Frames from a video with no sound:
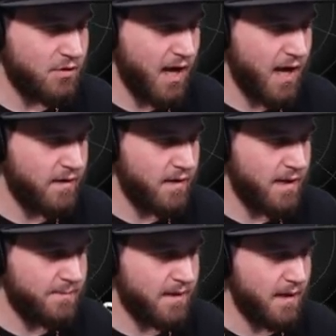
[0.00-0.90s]
Driving
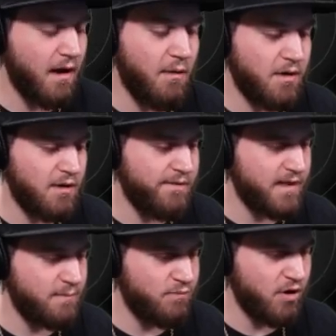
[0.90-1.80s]
up. Now I wonder if
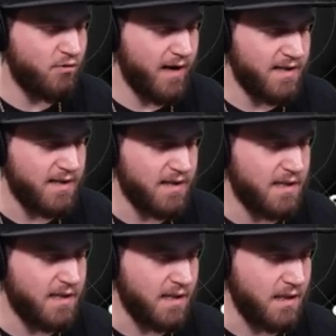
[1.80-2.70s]
this progresses
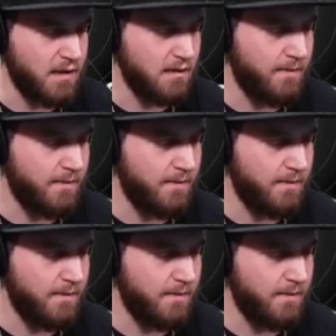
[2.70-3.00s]
still.